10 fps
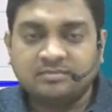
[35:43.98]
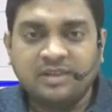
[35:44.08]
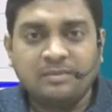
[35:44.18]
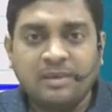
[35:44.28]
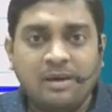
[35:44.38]

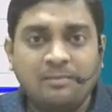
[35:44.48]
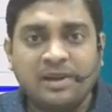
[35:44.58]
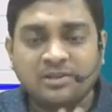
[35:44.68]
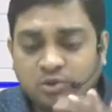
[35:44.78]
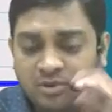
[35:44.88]
In our
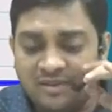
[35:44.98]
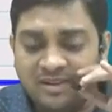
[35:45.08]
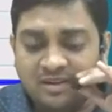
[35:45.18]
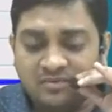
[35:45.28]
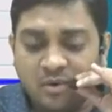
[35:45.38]
plus 2
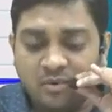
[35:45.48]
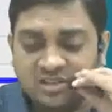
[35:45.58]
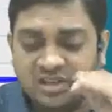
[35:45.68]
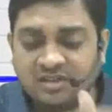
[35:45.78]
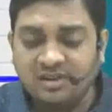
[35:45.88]
level and
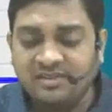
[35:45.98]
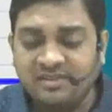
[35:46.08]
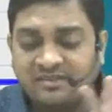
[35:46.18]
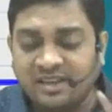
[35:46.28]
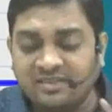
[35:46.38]
foundation level we
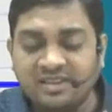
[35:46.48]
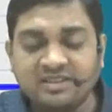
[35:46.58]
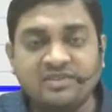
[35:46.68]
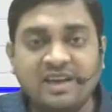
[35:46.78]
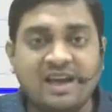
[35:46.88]
have done
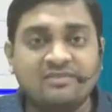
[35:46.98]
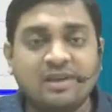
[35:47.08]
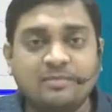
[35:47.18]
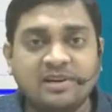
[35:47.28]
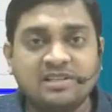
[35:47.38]
this. We have
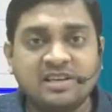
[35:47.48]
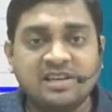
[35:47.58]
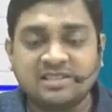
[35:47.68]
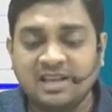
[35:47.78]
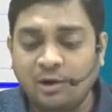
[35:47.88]
the
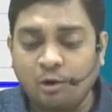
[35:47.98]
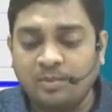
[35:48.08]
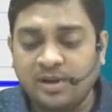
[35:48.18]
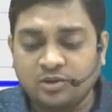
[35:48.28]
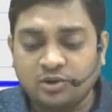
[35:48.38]
purchase, sale,
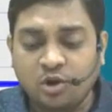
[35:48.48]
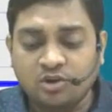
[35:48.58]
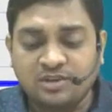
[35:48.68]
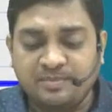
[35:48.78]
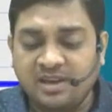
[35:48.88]
opening stock,
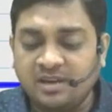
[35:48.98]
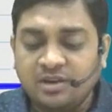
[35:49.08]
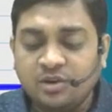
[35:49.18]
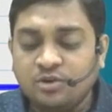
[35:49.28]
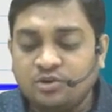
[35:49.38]
GP,
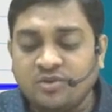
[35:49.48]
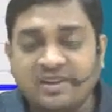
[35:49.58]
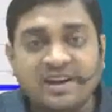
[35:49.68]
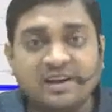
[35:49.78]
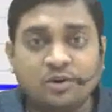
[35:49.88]
so
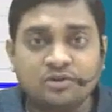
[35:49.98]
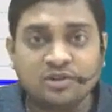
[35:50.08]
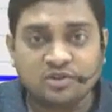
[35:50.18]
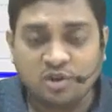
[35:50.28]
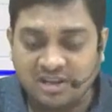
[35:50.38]
we get
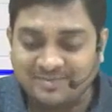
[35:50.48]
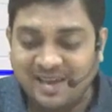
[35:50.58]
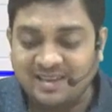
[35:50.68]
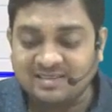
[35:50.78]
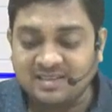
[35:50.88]
closing stock as
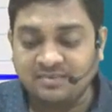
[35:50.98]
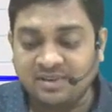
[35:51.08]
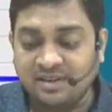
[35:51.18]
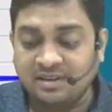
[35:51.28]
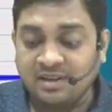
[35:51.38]
balancing
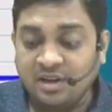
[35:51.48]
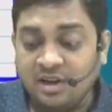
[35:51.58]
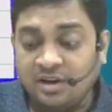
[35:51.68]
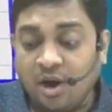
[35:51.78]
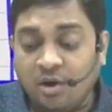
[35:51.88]
figure.
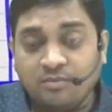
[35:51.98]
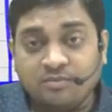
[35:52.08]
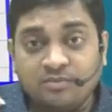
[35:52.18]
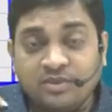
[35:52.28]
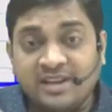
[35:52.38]
Now
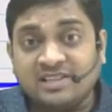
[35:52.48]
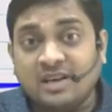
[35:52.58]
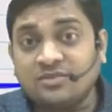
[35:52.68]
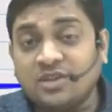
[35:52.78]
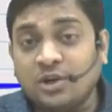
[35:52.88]
it
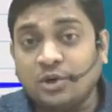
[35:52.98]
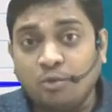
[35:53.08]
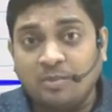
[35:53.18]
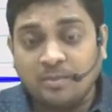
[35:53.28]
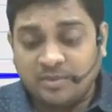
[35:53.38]
serves the
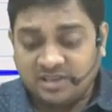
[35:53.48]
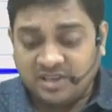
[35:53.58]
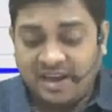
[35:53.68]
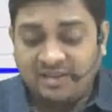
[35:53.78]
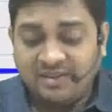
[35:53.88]
two purpose.
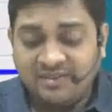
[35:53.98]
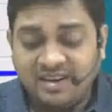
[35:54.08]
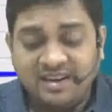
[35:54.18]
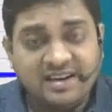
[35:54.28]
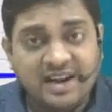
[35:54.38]
Anyway we
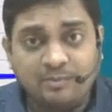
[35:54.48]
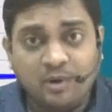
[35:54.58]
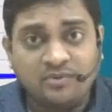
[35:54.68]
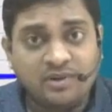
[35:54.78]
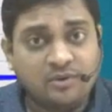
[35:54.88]
need net
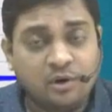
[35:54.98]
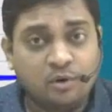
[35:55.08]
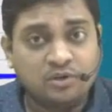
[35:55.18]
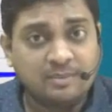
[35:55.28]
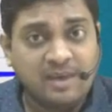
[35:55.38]
profit for
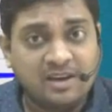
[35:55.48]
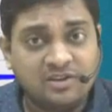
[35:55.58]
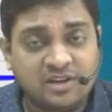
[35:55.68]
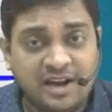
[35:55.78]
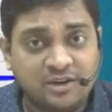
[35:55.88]
closing
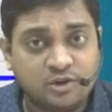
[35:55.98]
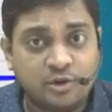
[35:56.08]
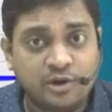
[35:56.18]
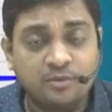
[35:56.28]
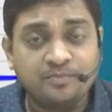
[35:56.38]
balance sheet, I
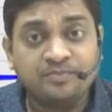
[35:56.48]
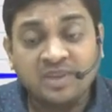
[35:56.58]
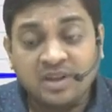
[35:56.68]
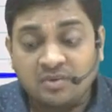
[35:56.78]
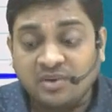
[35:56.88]
showed you.
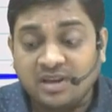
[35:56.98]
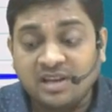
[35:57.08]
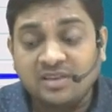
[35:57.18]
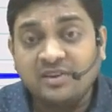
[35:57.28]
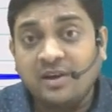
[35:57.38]

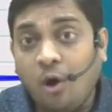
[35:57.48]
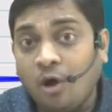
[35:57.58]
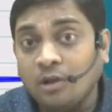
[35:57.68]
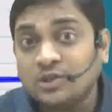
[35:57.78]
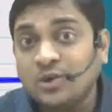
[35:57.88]
Further we
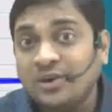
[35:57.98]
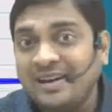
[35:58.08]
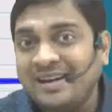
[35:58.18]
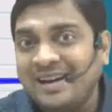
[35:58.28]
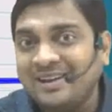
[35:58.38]
also
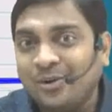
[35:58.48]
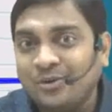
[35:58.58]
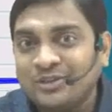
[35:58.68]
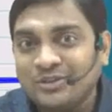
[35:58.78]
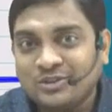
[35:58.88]
needed
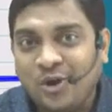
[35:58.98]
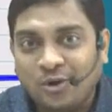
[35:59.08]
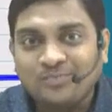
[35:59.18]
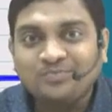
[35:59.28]
closing stock.